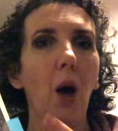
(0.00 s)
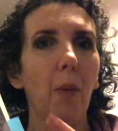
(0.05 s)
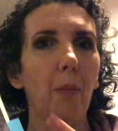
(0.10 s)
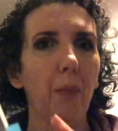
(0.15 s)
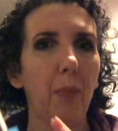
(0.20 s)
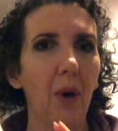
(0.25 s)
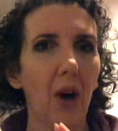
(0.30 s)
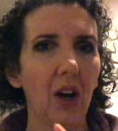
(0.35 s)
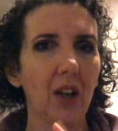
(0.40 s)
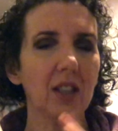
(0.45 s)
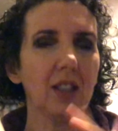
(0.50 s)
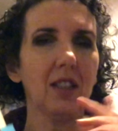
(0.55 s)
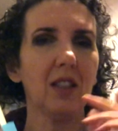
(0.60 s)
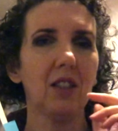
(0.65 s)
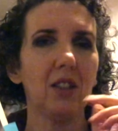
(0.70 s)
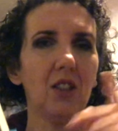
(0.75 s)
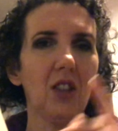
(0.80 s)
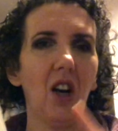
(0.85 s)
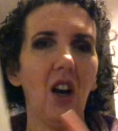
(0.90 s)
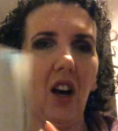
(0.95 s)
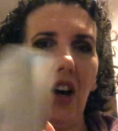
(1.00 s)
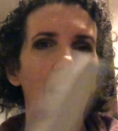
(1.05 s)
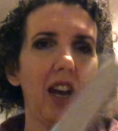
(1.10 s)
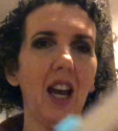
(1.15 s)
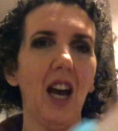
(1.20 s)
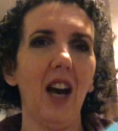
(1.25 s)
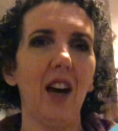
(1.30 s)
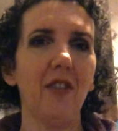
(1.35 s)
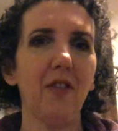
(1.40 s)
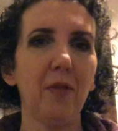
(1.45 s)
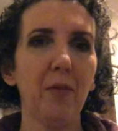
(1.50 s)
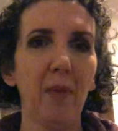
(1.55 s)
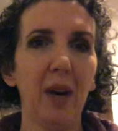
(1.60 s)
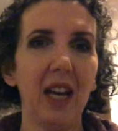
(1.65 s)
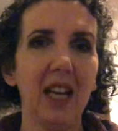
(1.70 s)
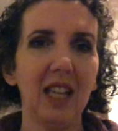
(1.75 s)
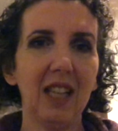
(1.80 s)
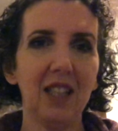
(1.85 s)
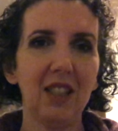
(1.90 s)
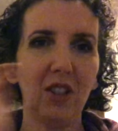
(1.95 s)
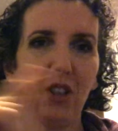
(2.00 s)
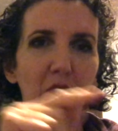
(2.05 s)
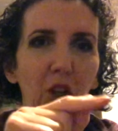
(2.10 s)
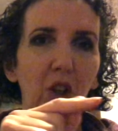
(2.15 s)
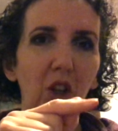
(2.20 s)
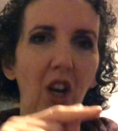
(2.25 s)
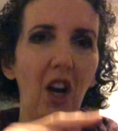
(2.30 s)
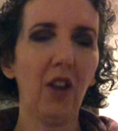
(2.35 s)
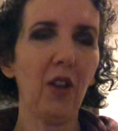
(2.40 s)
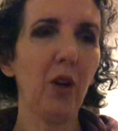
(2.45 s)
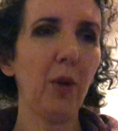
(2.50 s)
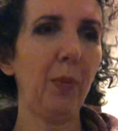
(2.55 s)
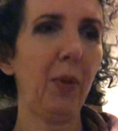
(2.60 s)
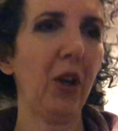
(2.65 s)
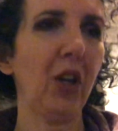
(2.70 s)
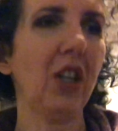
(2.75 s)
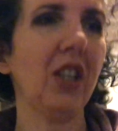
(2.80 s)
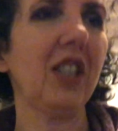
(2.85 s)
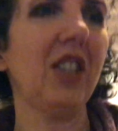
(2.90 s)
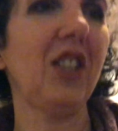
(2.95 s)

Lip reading: But now I have my 2 other books